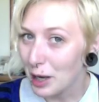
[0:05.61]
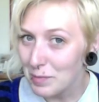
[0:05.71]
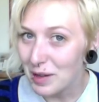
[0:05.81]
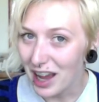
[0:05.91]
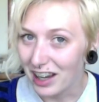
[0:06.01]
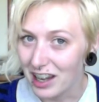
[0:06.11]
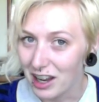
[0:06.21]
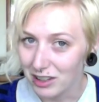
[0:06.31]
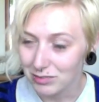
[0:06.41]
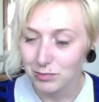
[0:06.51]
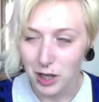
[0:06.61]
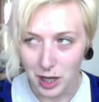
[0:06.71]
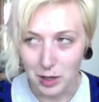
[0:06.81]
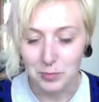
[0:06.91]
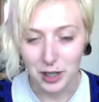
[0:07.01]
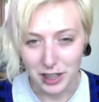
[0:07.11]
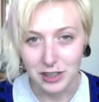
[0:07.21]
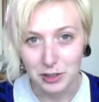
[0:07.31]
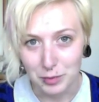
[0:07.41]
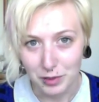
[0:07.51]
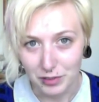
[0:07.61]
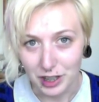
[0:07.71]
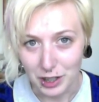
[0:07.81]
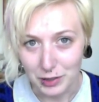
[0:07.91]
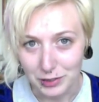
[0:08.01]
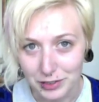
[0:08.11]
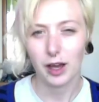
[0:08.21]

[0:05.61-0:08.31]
I'm back now, and I'm ready to do more videos.